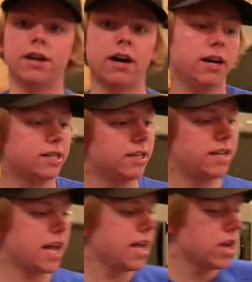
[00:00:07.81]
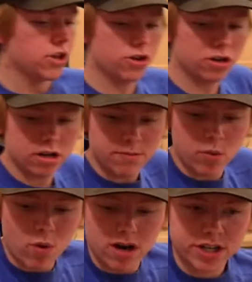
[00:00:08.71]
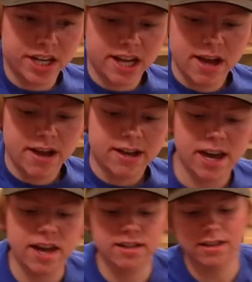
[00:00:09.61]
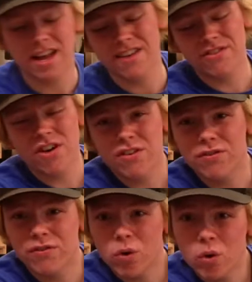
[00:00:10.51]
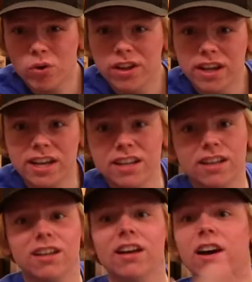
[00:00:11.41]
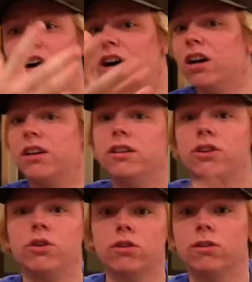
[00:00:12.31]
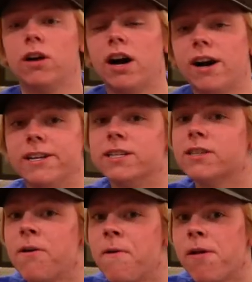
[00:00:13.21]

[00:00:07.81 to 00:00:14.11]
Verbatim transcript: Uh, today, you're gonna be watching Cade's life unfold in uh, your eyes.